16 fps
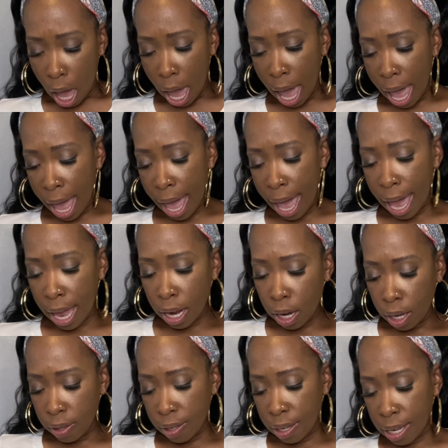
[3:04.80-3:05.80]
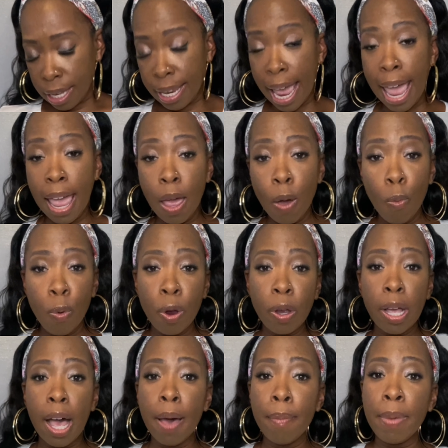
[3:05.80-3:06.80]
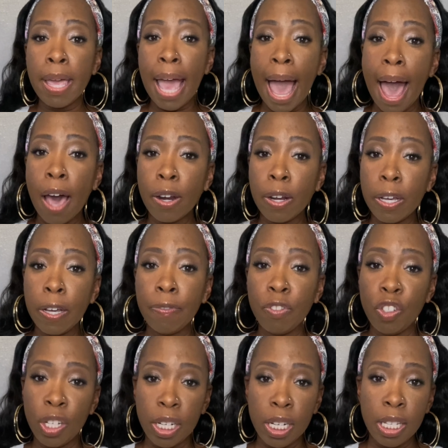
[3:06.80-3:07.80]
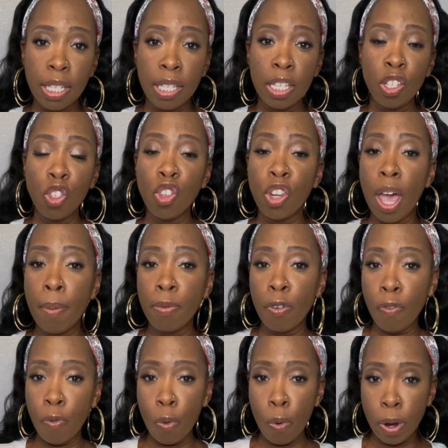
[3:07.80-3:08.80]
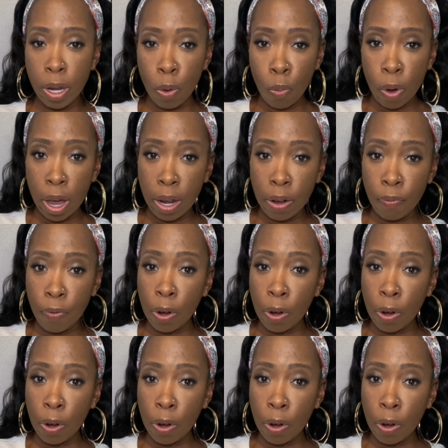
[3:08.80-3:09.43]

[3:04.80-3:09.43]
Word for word: And today we're coming out of Genesis chapter 41,